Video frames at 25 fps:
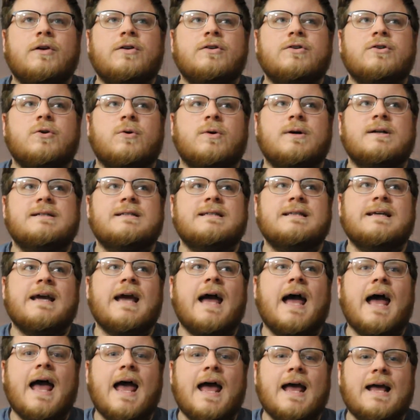towards the
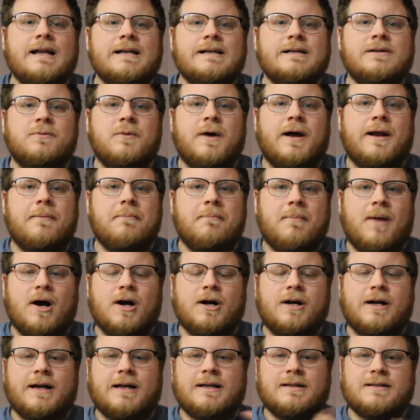end, when
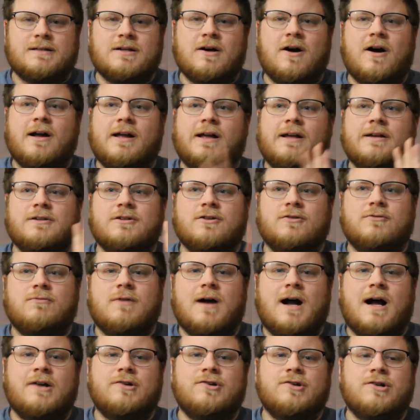Mark is talking to
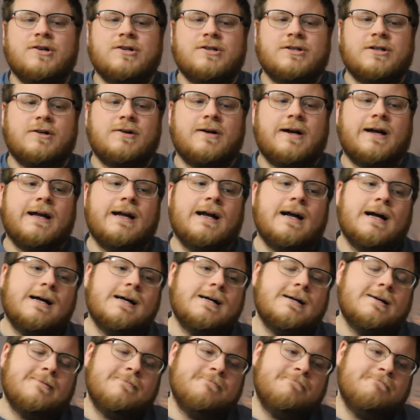Roger during,
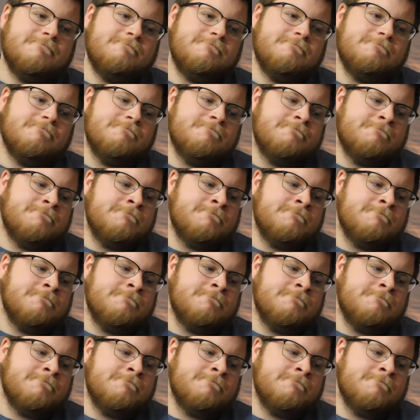um,